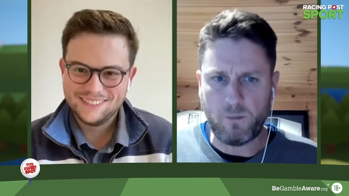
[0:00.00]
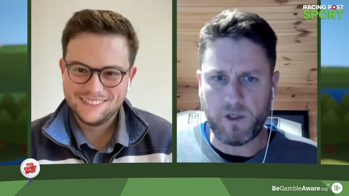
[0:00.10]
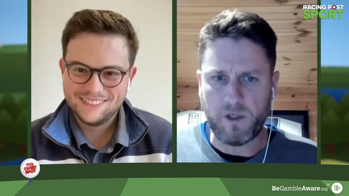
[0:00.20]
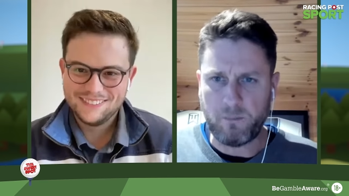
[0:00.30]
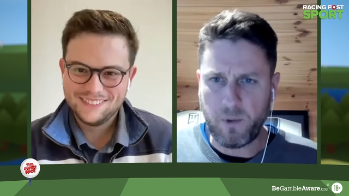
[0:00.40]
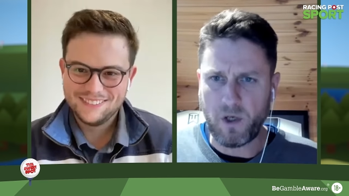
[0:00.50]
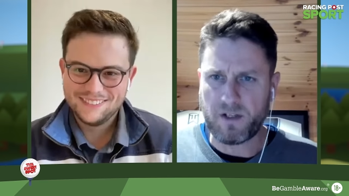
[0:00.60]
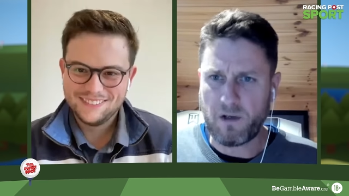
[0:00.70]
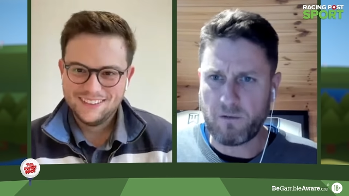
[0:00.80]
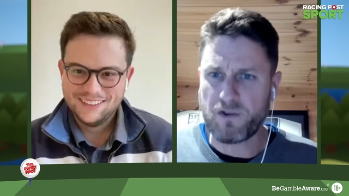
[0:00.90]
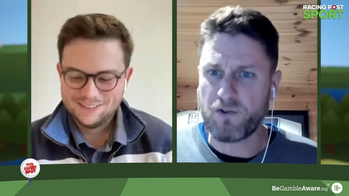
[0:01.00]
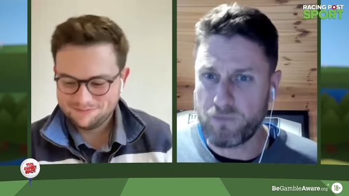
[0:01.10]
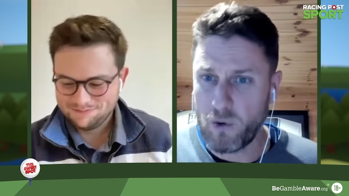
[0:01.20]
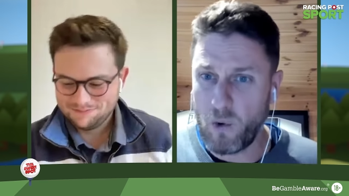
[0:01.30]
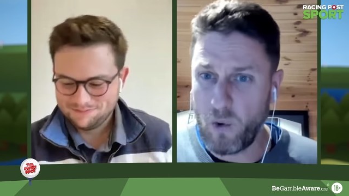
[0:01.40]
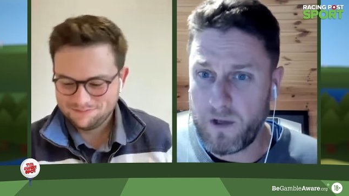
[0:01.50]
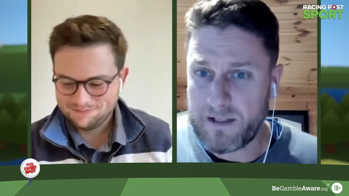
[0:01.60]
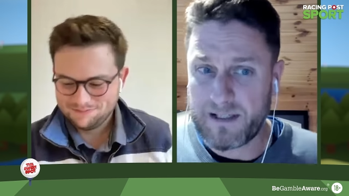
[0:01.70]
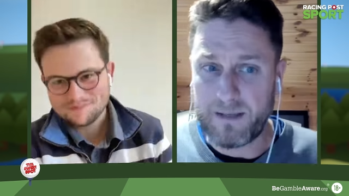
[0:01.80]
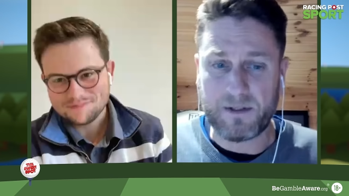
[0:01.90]
Speaker 1: why we, we put ourselves through all this,
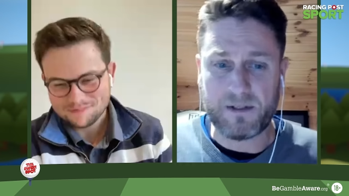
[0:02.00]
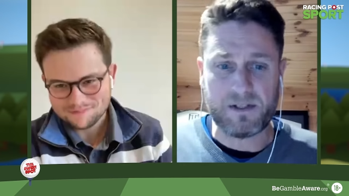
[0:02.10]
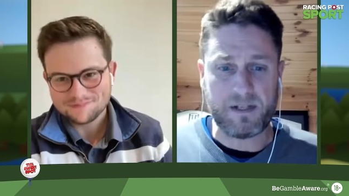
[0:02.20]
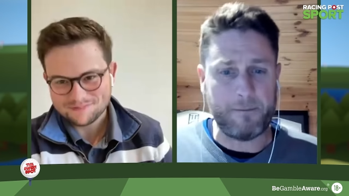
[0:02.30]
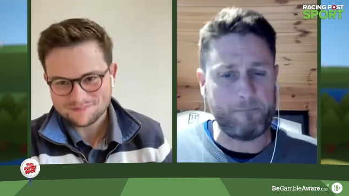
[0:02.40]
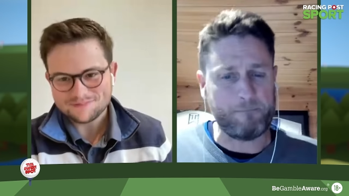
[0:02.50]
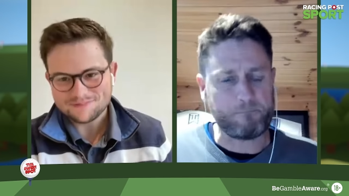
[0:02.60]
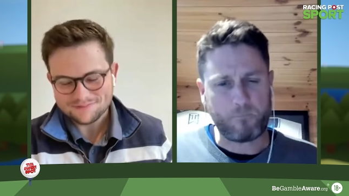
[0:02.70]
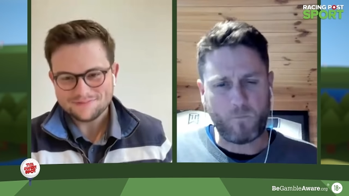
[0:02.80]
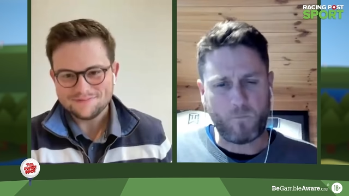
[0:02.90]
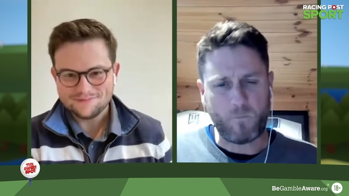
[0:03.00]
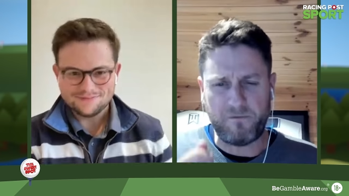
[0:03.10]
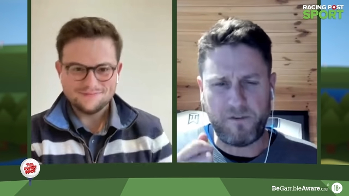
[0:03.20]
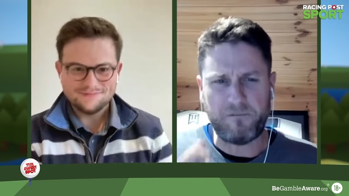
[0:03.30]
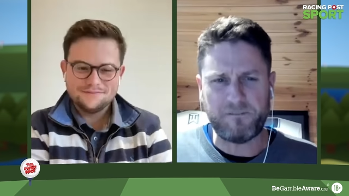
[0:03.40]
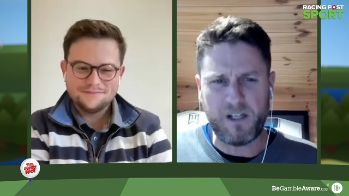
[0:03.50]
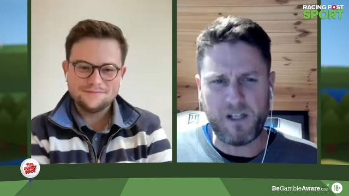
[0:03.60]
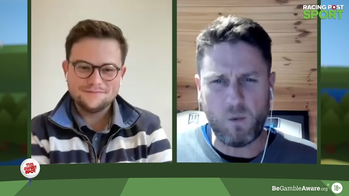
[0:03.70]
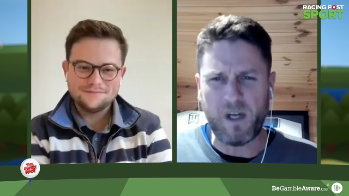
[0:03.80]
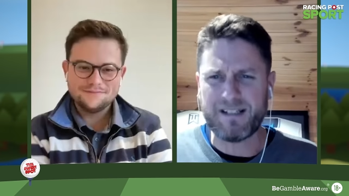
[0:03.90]
isn't it? Because, um, you know,
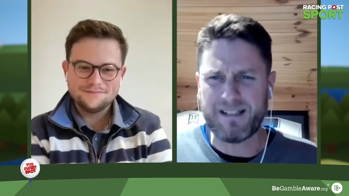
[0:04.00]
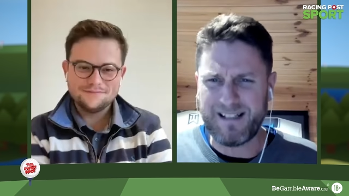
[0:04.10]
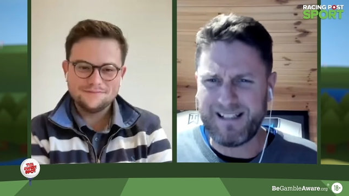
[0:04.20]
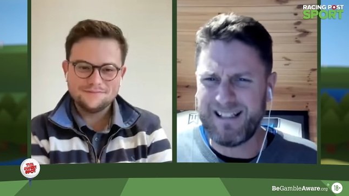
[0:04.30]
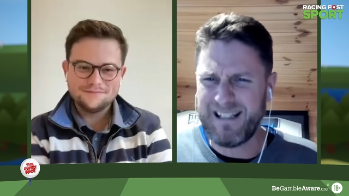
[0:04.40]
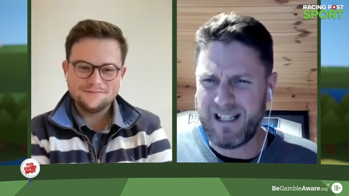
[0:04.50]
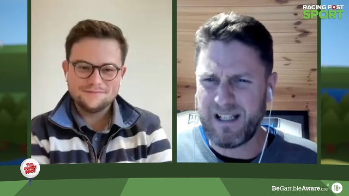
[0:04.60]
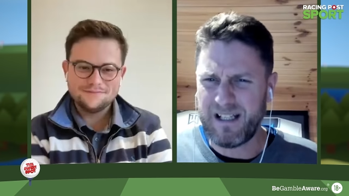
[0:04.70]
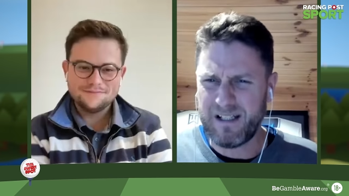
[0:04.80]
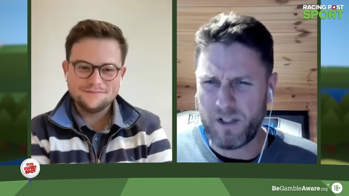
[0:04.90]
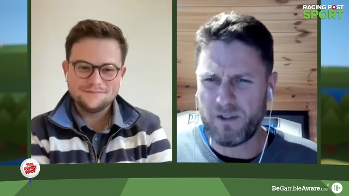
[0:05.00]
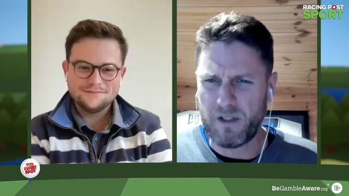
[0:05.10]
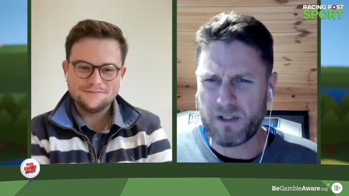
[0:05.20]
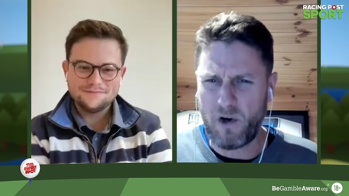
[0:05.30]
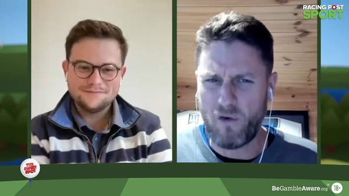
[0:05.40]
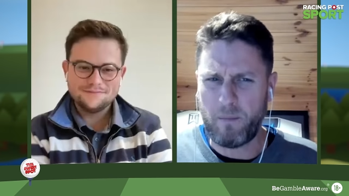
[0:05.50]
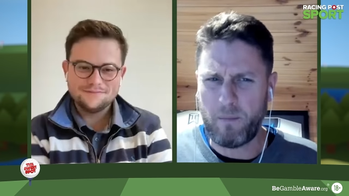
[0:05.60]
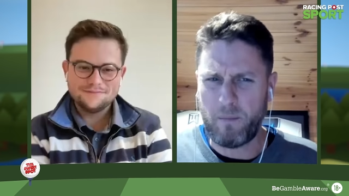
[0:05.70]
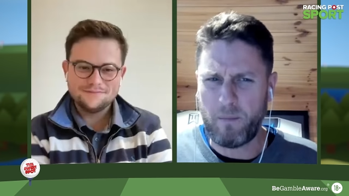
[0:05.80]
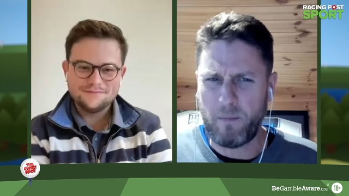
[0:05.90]
fifty weeks of the year we do this. Golf
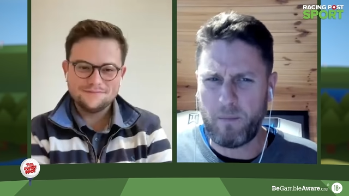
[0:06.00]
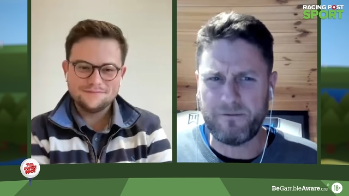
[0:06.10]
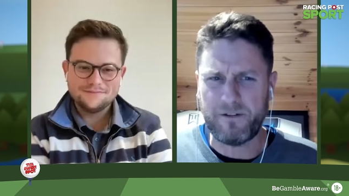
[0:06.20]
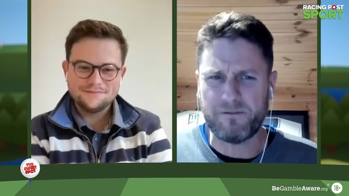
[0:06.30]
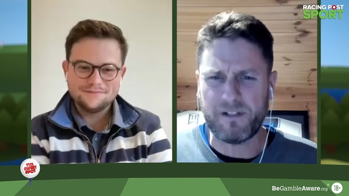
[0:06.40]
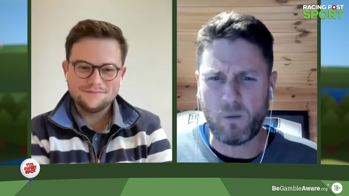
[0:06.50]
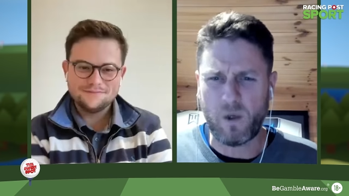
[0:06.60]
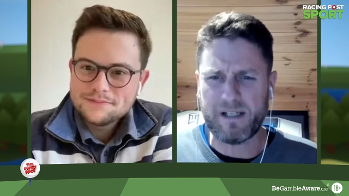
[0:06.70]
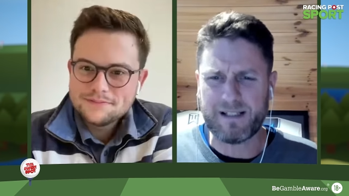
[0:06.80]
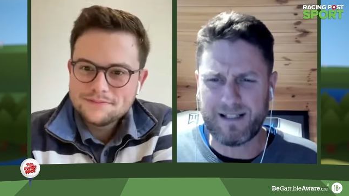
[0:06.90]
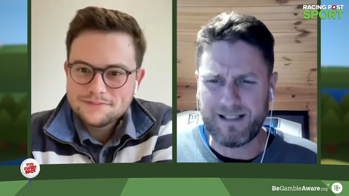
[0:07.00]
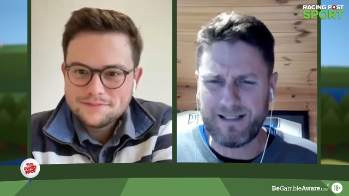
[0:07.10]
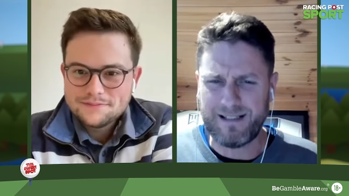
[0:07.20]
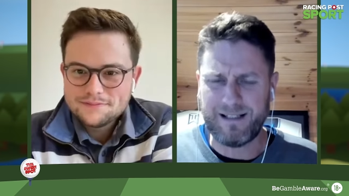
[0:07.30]
punters bet for fifty weeks of the